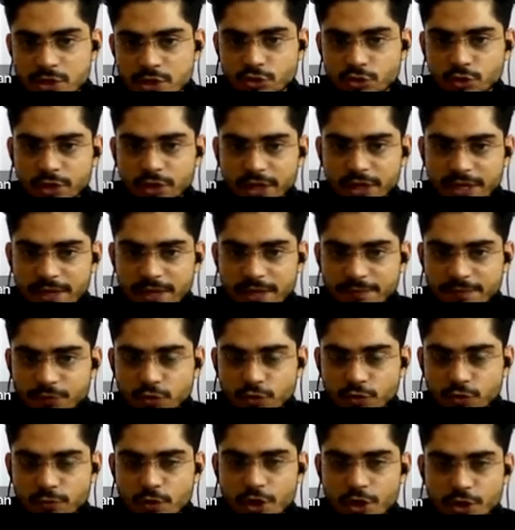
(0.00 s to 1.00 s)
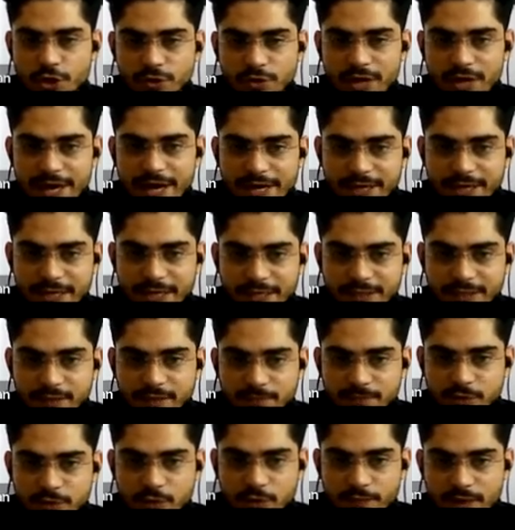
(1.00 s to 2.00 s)
So if you want to write in
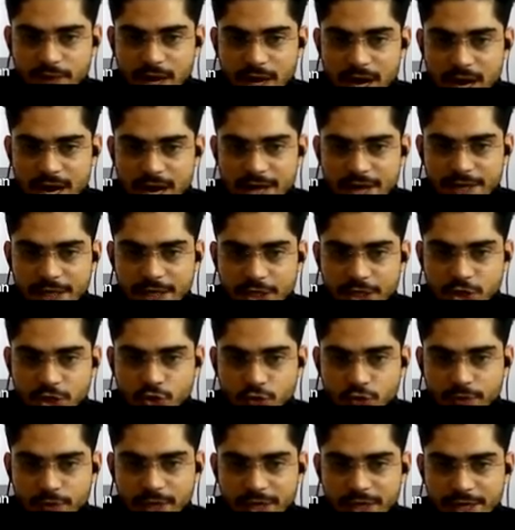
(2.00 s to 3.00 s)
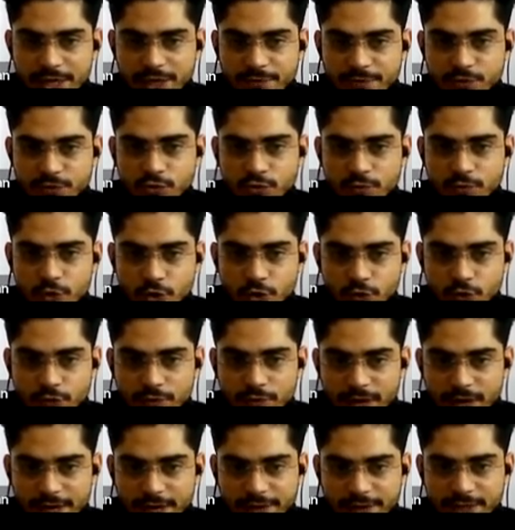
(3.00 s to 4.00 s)
terms of r equivalent, if you want to
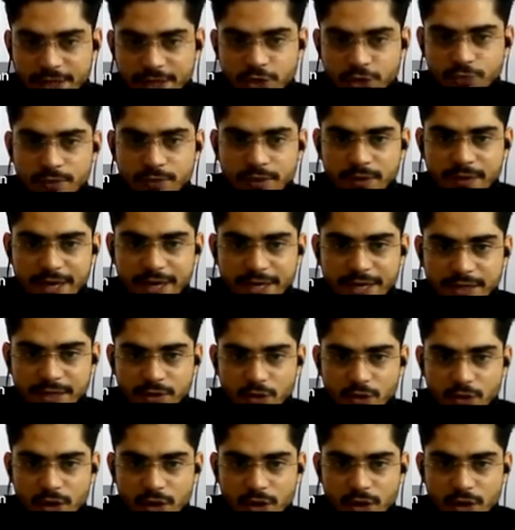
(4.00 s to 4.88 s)
find, then you will write